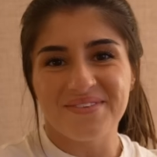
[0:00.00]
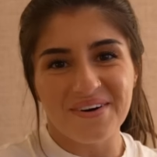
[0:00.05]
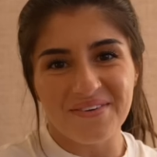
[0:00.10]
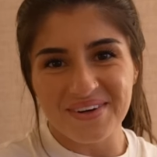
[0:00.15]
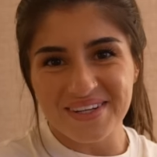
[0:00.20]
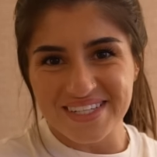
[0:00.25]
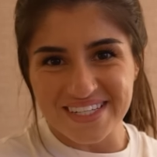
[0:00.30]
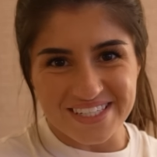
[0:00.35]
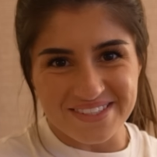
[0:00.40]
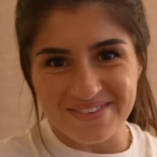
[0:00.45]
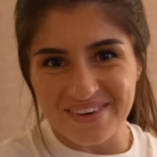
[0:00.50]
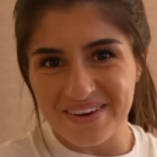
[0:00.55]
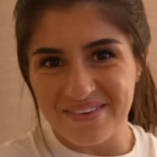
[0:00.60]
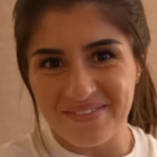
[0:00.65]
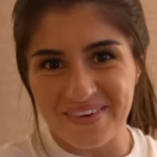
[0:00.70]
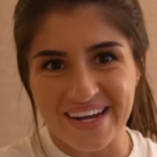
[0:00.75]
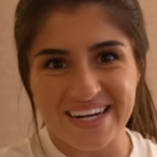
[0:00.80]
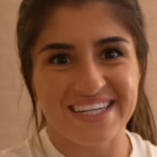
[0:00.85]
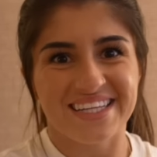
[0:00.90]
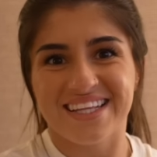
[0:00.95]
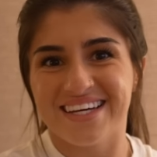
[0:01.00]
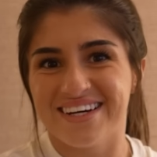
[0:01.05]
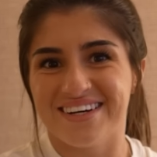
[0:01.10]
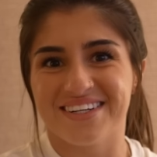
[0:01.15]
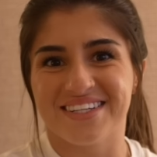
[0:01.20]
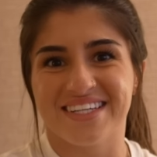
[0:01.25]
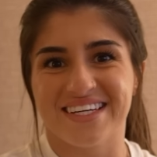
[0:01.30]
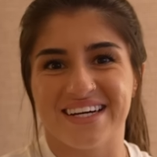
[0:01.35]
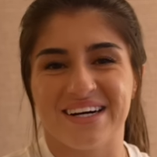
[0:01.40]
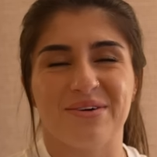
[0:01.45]
Well, we just made it back to the
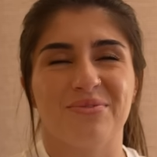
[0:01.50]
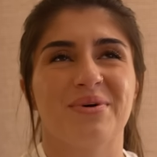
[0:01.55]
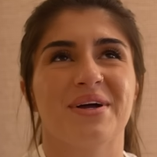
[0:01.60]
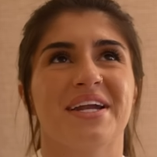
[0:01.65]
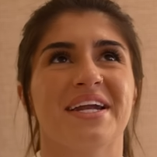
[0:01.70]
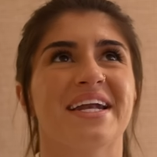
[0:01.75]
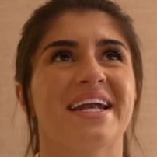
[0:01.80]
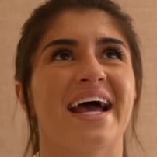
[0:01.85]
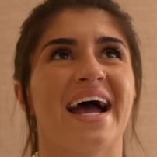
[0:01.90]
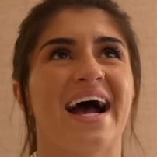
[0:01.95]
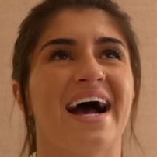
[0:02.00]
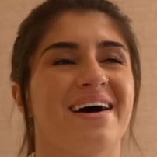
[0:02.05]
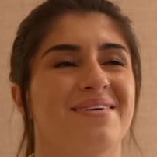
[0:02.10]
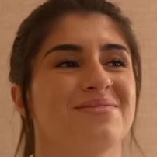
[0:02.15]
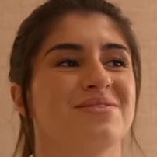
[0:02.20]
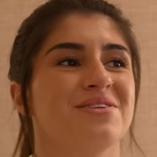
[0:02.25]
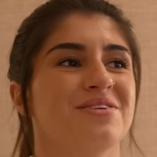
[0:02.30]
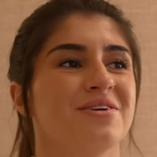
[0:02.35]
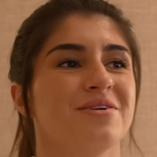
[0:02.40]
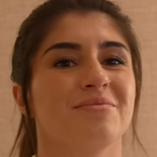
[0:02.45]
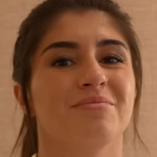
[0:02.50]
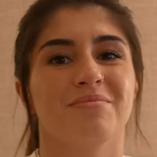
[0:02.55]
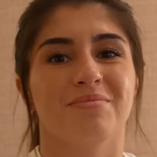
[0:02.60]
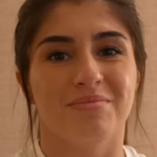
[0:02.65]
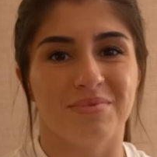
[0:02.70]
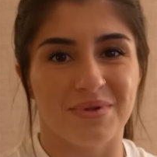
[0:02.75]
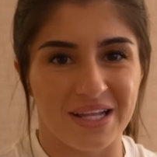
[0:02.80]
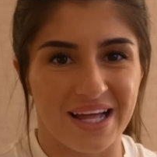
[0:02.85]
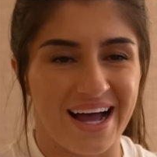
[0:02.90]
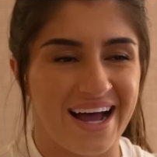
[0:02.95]
hotel. We had an absolute
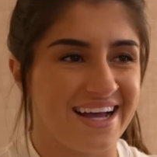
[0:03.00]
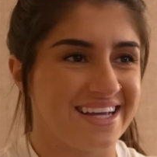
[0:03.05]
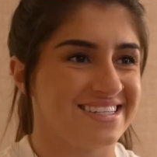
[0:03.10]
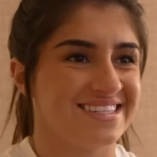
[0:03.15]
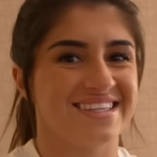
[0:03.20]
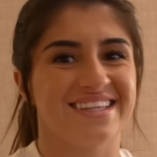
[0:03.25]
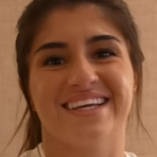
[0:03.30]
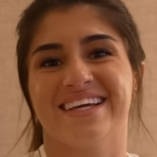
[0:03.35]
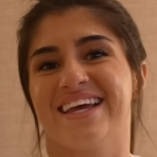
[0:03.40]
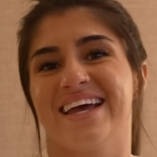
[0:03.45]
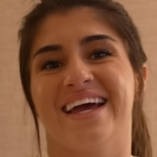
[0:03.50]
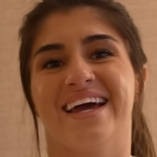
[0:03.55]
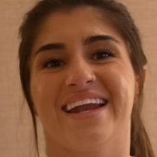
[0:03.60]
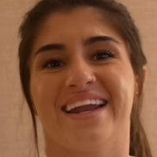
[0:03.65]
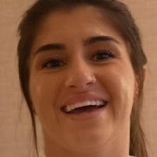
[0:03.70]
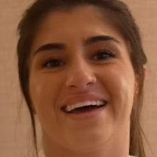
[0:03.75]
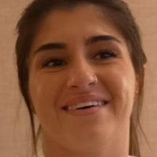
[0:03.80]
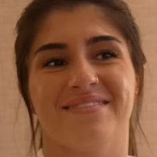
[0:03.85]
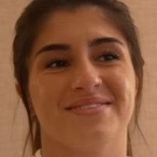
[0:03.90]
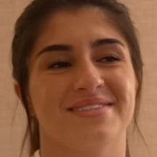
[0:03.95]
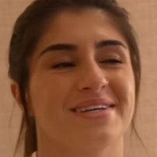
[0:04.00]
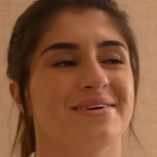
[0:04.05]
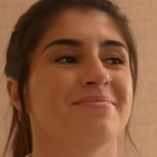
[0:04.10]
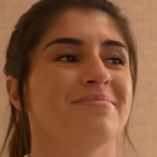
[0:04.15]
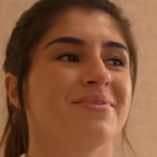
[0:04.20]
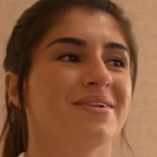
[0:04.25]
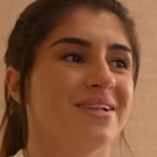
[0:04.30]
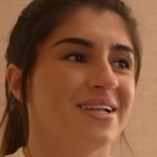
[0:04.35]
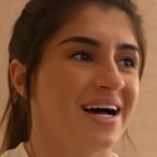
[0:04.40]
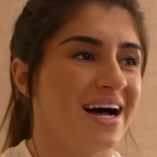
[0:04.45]
blast in the Can-Ams, a
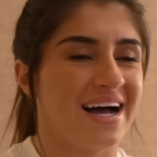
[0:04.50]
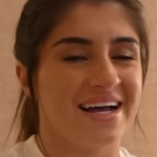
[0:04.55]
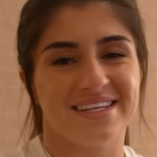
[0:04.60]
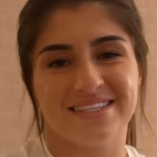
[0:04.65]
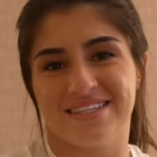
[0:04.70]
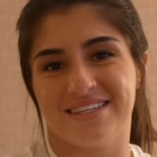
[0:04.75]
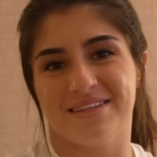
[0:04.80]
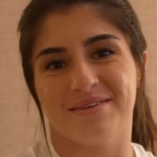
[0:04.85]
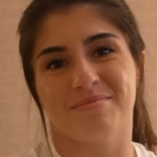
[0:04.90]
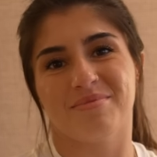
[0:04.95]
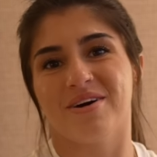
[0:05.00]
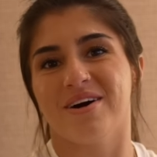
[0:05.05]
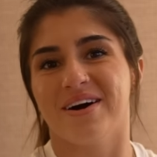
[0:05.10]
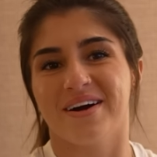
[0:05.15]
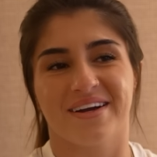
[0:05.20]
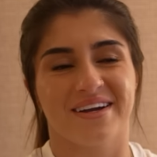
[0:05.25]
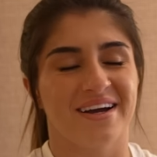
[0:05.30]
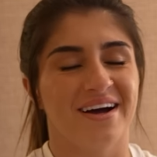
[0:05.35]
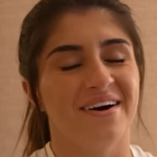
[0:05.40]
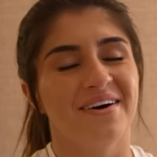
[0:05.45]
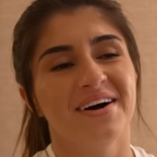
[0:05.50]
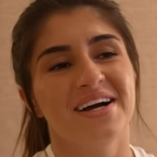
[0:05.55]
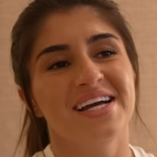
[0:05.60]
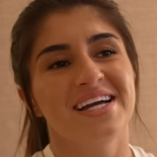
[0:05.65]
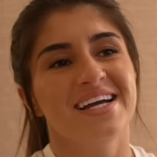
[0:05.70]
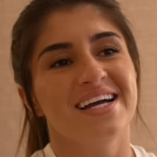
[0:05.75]
blast in the Bronco.